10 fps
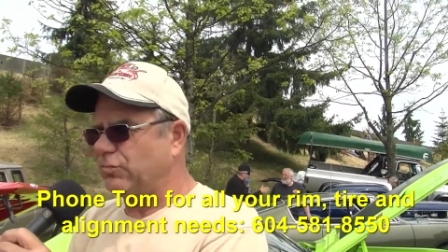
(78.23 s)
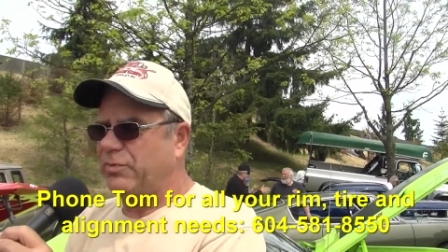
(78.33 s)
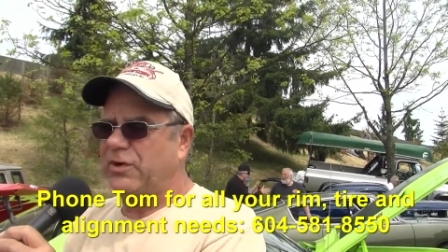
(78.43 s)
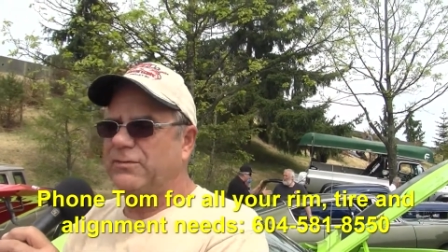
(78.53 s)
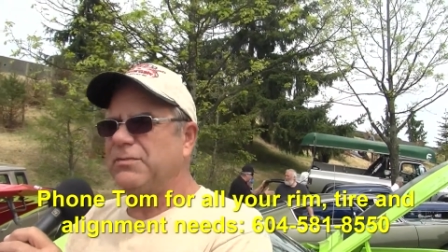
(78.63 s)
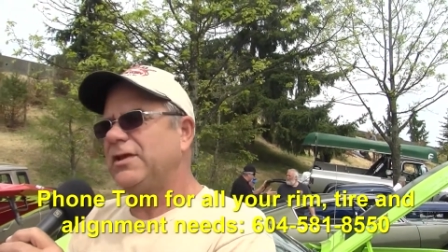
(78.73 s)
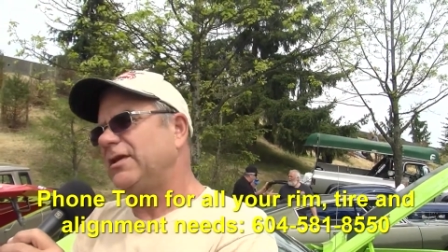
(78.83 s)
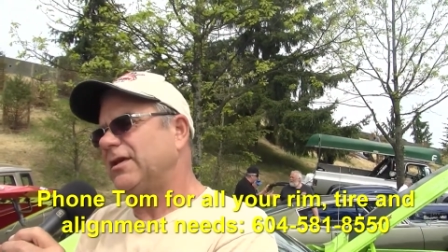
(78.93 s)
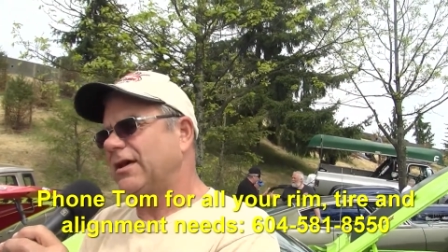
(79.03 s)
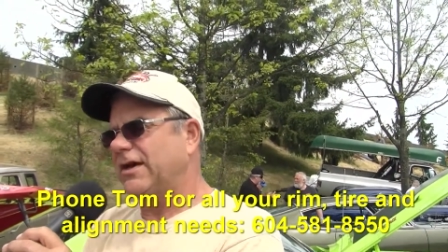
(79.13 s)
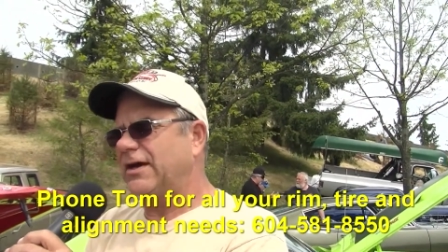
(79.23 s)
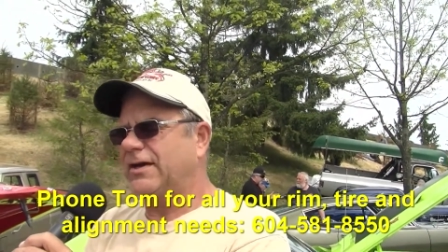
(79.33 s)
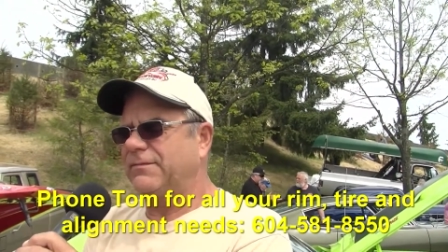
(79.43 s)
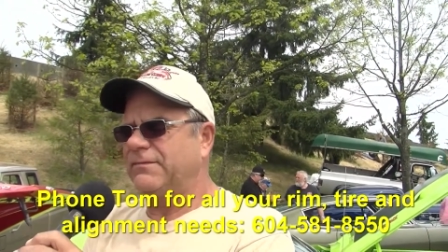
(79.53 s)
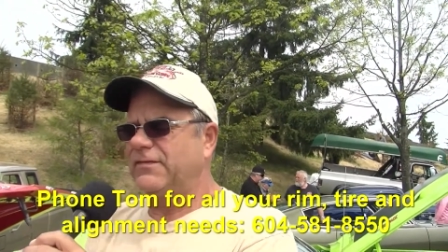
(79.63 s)
pardon me,
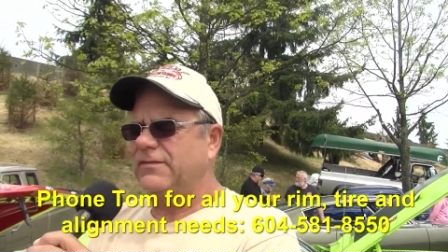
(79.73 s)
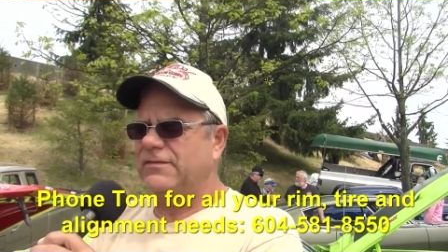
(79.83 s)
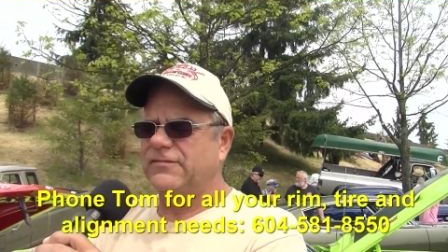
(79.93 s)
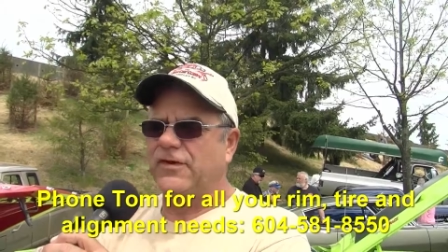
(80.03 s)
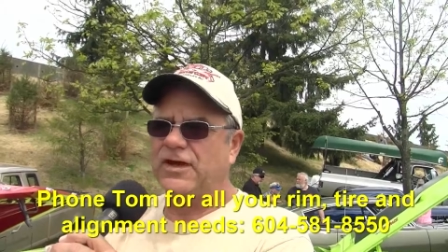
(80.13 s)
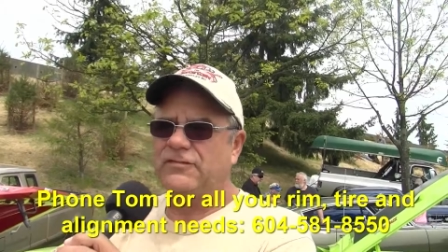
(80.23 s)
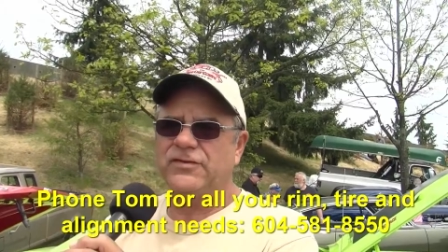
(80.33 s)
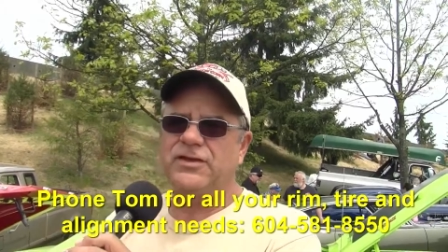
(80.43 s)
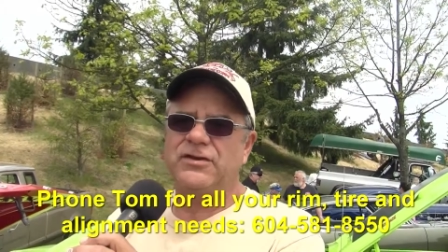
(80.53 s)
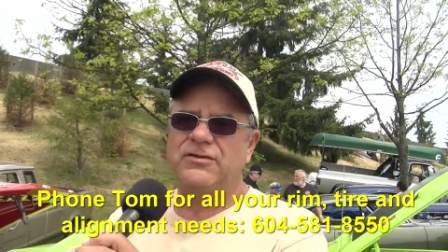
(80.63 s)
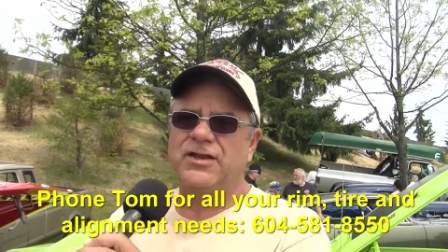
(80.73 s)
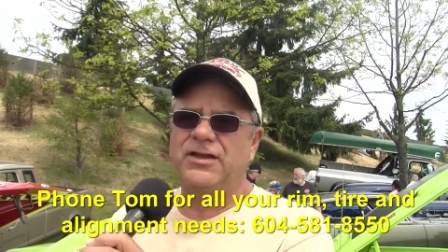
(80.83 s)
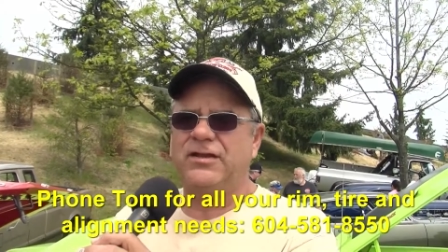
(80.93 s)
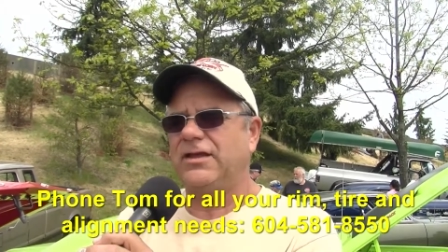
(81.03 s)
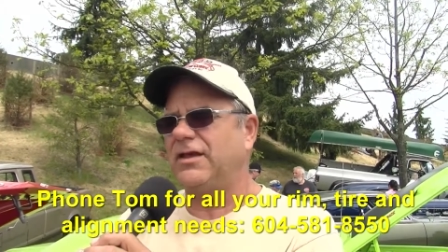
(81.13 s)
5-liter in
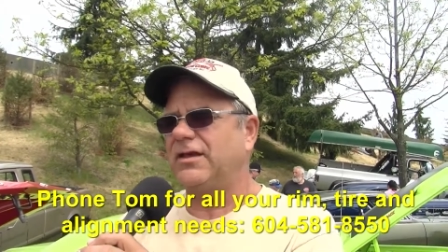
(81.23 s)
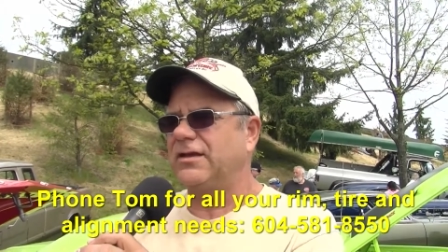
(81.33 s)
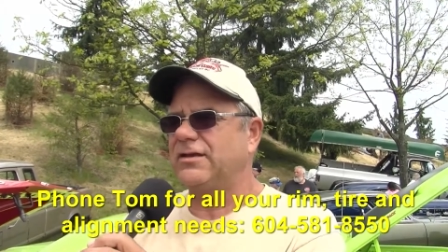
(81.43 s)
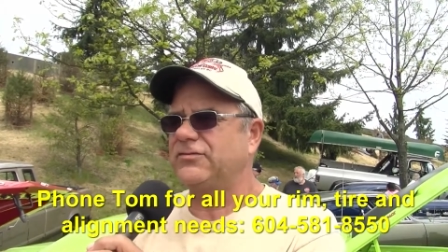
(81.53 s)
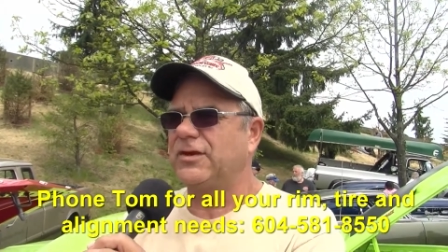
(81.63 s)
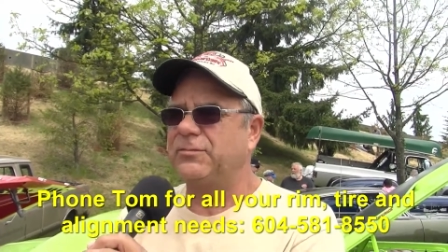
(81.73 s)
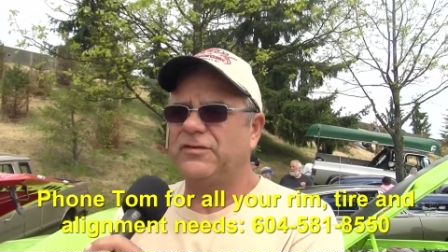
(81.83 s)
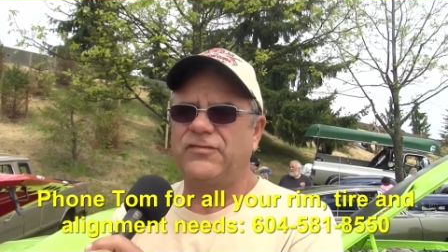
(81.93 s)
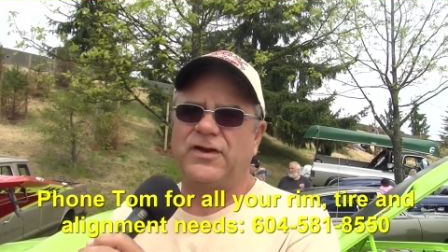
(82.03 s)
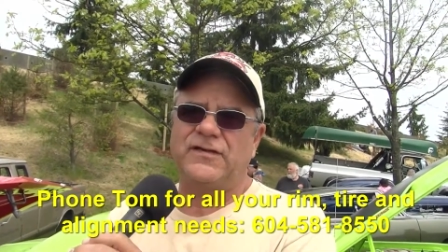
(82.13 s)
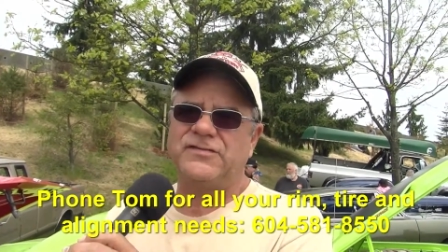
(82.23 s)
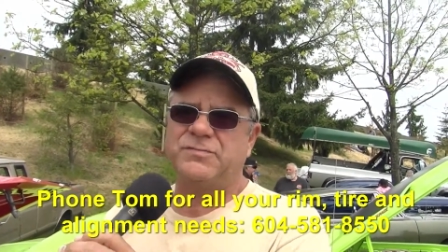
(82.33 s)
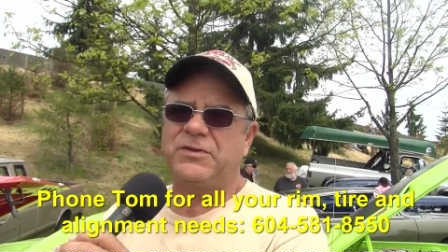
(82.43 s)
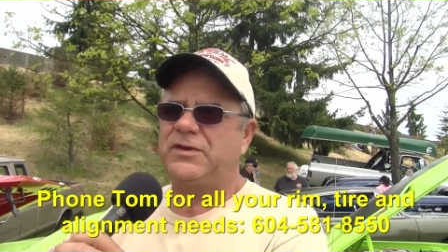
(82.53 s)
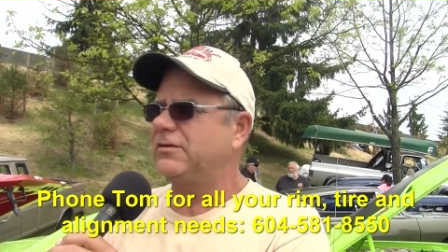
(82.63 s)
it, and a Tremec
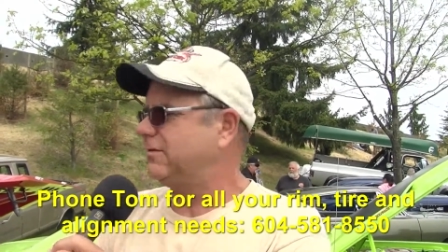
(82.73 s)
5-speed,